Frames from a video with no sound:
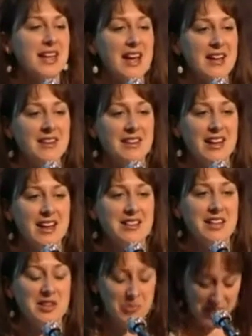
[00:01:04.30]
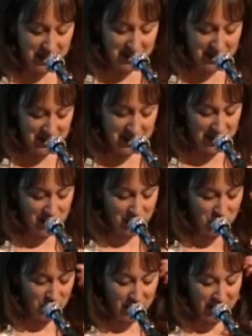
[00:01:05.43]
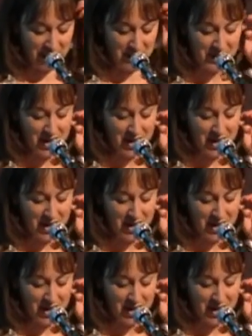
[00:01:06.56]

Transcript: Canada at the Olympics in Sydney, Australia.